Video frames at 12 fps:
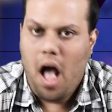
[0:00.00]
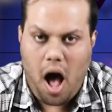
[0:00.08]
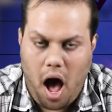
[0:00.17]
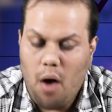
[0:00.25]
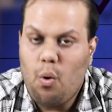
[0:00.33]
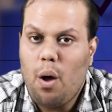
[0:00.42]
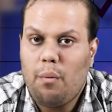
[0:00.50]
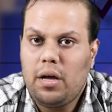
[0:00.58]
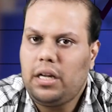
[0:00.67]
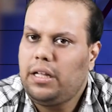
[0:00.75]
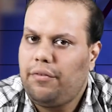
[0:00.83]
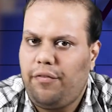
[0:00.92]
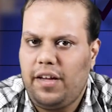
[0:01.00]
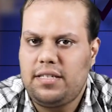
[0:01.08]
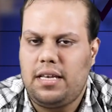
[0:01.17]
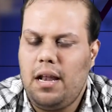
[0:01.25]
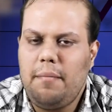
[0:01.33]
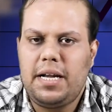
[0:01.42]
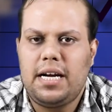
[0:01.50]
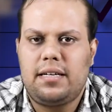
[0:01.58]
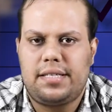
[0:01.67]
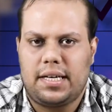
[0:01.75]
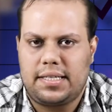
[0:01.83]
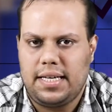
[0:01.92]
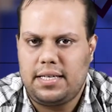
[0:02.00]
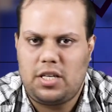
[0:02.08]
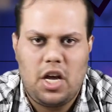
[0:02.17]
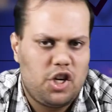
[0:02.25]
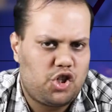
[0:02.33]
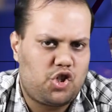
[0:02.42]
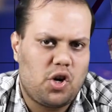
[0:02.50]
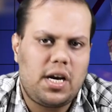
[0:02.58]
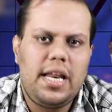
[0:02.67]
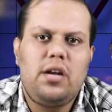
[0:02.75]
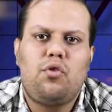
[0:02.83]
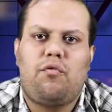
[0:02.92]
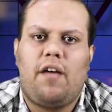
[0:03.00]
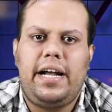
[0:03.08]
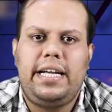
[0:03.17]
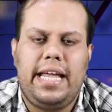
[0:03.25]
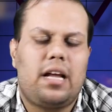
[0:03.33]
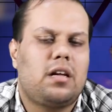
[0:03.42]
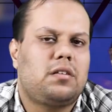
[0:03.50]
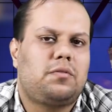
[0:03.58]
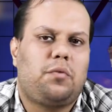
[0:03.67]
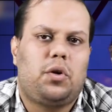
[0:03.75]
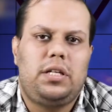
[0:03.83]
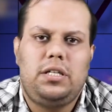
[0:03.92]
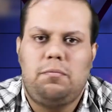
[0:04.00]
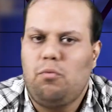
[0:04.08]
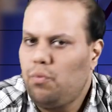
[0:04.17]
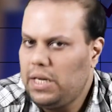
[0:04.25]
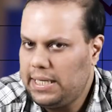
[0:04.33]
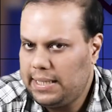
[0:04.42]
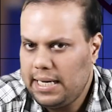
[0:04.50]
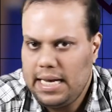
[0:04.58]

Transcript: However, they faced limited success, struggling to find takers for these movies.